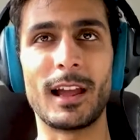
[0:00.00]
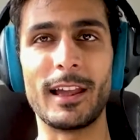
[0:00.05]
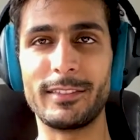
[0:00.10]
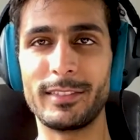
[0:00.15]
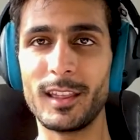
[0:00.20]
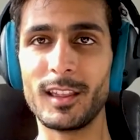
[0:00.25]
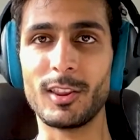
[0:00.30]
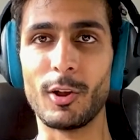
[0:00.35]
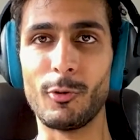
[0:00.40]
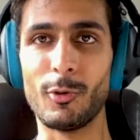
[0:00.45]
I
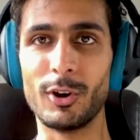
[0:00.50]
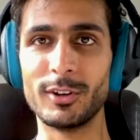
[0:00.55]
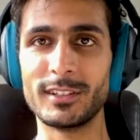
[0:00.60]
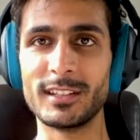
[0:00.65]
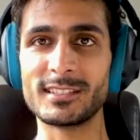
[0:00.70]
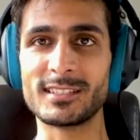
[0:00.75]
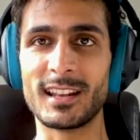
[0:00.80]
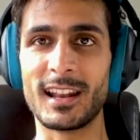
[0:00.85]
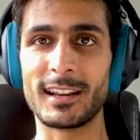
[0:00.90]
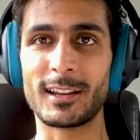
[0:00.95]
think the word
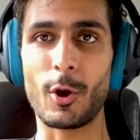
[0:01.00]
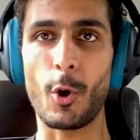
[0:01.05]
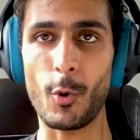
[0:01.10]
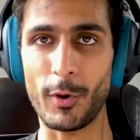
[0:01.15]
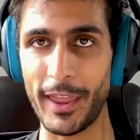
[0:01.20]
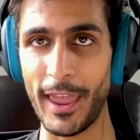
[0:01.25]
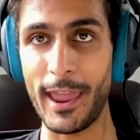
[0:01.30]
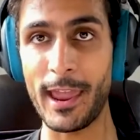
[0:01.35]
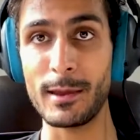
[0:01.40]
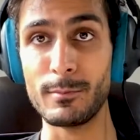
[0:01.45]
is like,
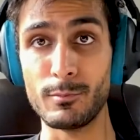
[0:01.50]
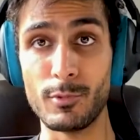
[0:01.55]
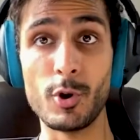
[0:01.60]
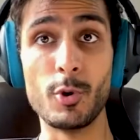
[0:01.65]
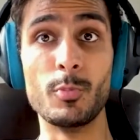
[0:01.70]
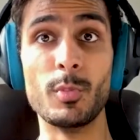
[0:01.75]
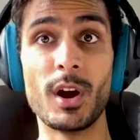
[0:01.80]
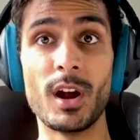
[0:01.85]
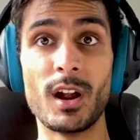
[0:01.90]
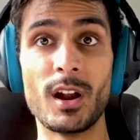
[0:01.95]
okay,
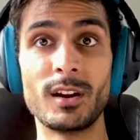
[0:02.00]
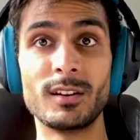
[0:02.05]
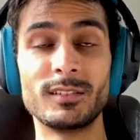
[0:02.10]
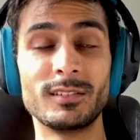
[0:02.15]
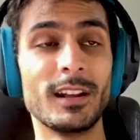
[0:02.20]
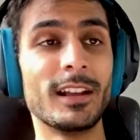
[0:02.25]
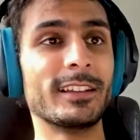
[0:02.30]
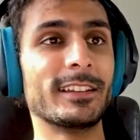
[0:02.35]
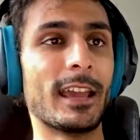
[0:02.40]
boomer.